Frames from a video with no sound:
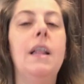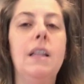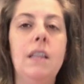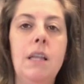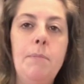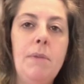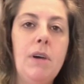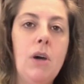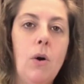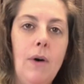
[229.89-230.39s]

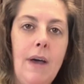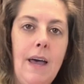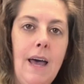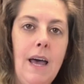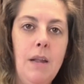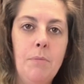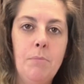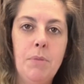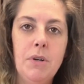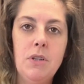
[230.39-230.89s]
Let me go
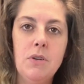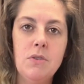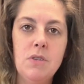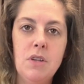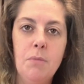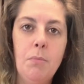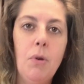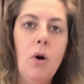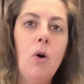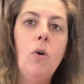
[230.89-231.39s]
ahead and put those
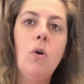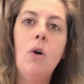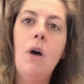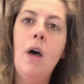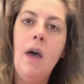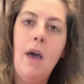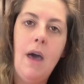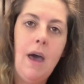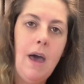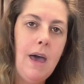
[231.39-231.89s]
in a bowl
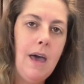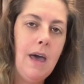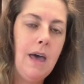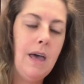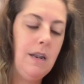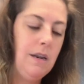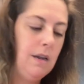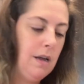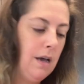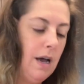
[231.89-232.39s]

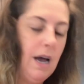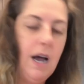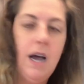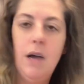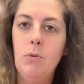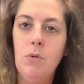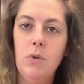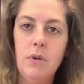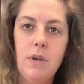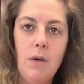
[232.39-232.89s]
and I
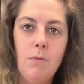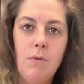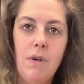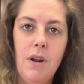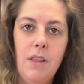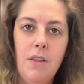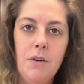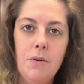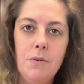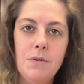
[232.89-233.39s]
will get rid
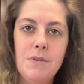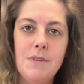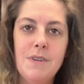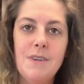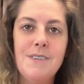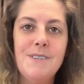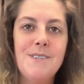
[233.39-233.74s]
of those.